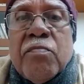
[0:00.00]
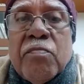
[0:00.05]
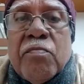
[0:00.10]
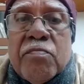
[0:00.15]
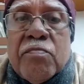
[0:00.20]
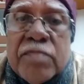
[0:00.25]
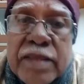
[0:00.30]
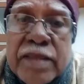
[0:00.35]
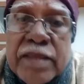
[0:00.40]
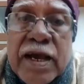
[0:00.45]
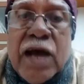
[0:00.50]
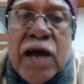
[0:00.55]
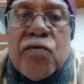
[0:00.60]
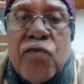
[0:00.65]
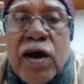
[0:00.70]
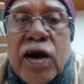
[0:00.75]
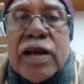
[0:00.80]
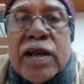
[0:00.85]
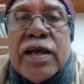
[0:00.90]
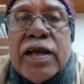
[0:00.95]
they are
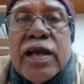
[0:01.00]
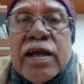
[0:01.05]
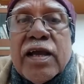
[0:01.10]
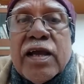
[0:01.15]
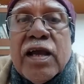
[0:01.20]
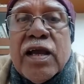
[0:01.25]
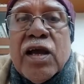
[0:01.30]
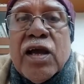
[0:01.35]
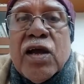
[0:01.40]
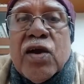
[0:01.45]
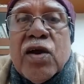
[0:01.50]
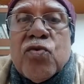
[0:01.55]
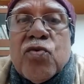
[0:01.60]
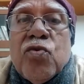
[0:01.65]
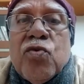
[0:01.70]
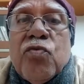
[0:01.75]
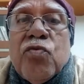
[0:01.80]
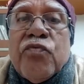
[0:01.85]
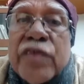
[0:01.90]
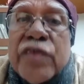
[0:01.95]
working
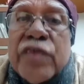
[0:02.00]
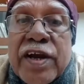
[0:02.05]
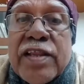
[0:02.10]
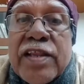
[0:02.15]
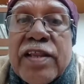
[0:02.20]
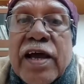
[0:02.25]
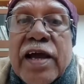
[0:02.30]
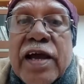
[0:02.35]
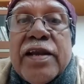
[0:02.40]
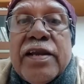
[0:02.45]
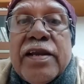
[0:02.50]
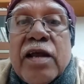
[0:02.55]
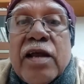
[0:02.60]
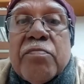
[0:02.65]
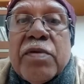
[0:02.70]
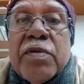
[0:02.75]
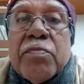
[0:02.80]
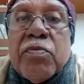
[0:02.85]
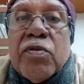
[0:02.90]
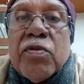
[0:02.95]
to feed the Indian
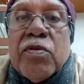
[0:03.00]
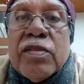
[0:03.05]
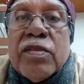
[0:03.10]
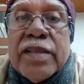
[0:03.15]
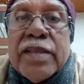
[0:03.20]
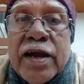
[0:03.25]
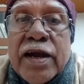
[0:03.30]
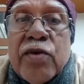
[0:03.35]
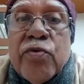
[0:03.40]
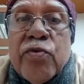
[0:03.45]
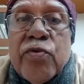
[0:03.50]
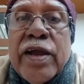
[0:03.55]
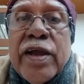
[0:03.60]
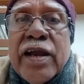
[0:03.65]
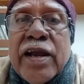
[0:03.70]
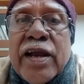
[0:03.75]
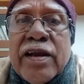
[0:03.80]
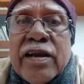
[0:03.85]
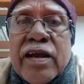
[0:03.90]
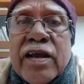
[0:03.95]
people. They are doing
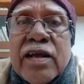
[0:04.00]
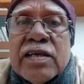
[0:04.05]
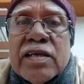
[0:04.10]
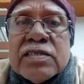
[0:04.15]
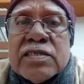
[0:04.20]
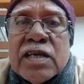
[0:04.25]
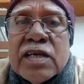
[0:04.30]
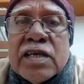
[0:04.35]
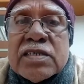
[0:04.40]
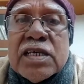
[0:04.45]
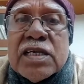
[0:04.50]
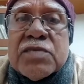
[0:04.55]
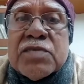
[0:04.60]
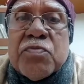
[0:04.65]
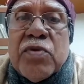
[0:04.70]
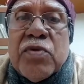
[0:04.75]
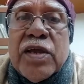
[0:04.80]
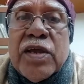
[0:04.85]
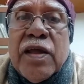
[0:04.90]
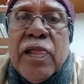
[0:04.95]
it
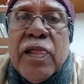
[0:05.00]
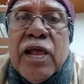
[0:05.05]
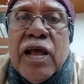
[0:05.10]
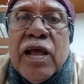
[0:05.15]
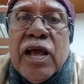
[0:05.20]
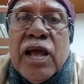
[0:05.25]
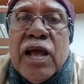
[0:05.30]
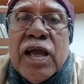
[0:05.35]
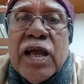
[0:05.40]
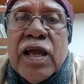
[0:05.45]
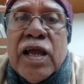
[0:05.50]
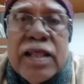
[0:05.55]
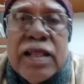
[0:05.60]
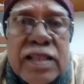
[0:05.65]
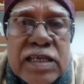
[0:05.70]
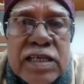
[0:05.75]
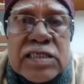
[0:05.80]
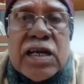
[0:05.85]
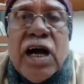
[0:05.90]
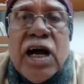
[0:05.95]
successfully. In
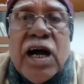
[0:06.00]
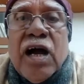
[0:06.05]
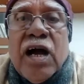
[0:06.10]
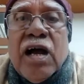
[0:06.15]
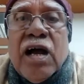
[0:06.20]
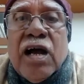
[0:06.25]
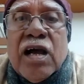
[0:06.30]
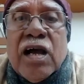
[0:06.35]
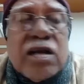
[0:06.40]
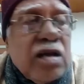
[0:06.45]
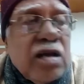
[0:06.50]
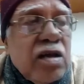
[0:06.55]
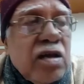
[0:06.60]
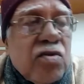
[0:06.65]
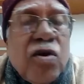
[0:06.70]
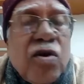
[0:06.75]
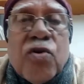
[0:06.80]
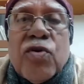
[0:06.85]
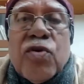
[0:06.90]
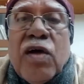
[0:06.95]
this
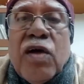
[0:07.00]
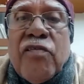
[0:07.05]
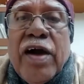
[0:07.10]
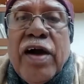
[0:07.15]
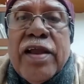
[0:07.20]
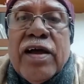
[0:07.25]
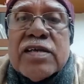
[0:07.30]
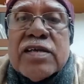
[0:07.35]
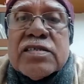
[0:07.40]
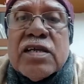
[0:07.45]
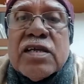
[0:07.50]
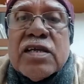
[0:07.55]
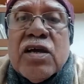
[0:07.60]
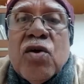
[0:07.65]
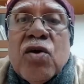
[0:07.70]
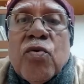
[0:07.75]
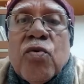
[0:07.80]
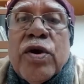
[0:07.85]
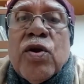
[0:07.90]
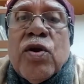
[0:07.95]
coronavirus,
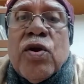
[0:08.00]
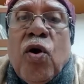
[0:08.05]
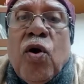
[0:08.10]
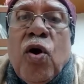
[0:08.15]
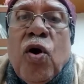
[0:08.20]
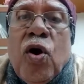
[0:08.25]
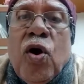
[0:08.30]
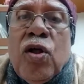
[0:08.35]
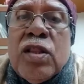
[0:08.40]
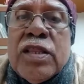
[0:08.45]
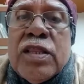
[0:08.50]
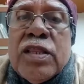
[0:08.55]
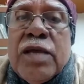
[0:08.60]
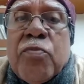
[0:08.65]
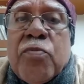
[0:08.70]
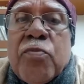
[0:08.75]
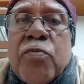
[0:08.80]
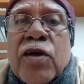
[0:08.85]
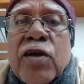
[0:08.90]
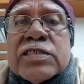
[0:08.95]
when all the
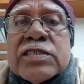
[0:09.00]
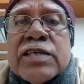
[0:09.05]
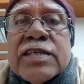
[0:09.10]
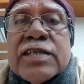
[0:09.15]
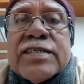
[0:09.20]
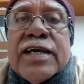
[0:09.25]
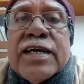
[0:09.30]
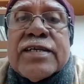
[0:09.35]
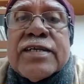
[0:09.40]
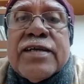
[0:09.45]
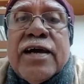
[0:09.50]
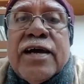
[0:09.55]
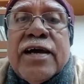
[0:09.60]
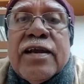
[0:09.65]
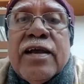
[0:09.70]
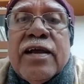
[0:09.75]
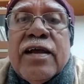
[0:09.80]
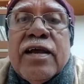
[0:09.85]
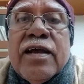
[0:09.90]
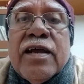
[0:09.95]
production sector
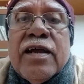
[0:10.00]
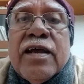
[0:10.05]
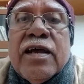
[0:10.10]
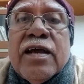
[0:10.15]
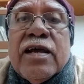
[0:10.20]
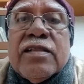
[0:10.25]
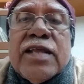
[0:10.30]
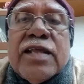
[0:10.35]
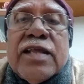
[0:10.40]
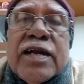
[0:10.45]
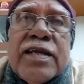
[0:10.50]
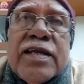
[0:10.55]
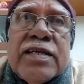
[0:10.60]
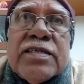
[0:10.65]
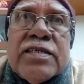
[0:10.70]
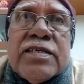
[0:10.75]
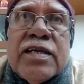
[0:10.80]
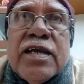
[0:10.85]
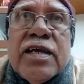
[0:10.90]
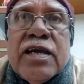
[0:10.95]
that
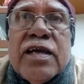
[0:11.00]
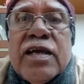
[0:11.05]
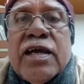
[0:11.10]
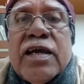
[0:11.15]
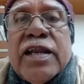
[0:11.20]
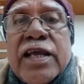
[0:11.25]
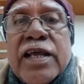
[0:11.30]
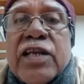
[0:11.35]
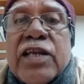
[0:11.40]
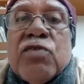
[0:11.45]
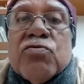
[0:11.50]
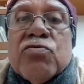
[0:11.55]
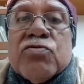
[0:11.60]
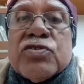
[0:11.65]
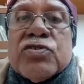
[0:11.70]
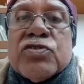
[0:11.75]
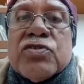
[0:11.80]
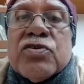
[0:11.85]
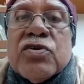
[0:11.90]
is reduced